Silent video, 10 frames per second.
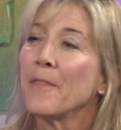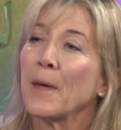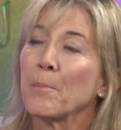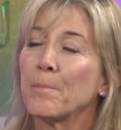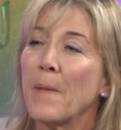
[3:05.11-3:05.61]

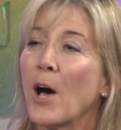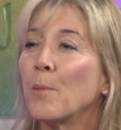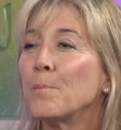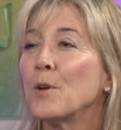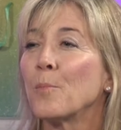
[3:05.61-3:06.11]
that
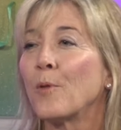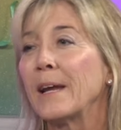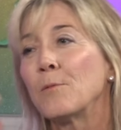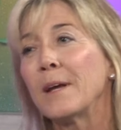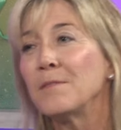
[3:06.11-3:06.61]
help your
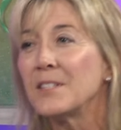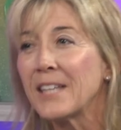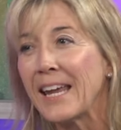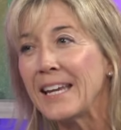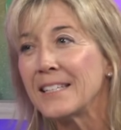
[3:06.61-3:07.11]
brainwave
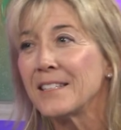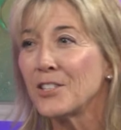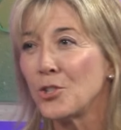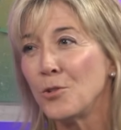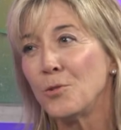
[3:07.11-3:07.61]
state
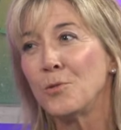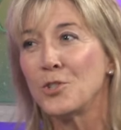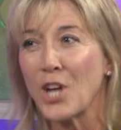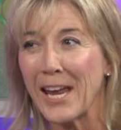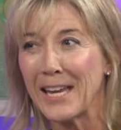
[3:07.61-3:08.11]
to
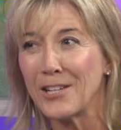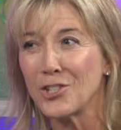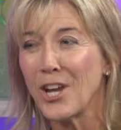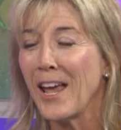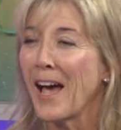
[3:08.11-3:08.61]
change.